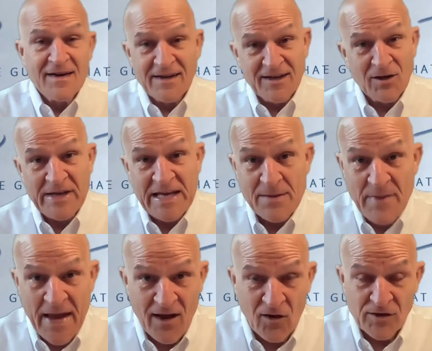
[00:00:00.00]
you know,
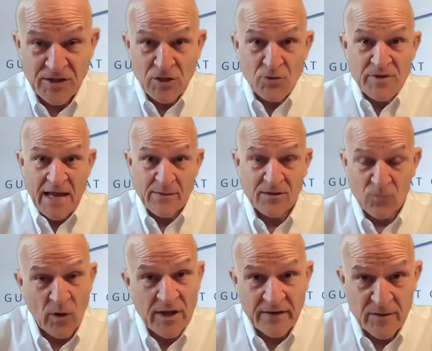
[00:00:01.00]
email, you name it,
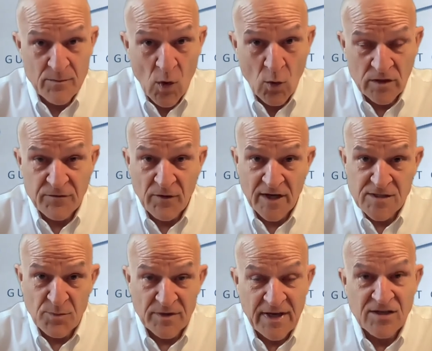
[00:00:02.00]
whatever mode of
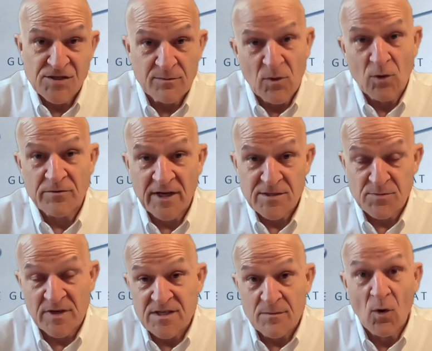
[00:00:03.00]
transportation, mode of
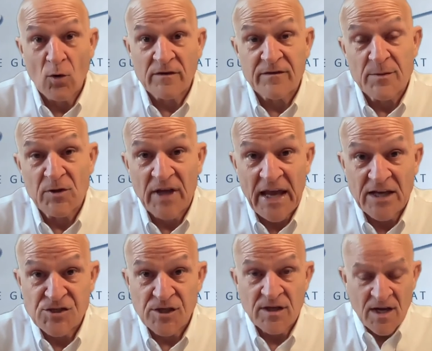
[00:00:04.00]
transportation, mode of
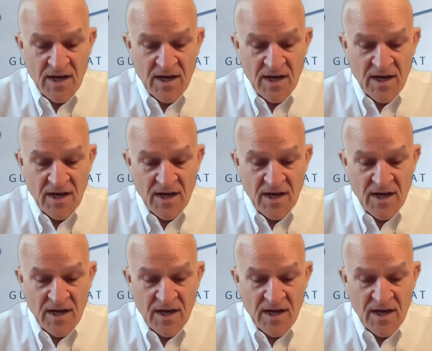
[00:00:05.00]
communication,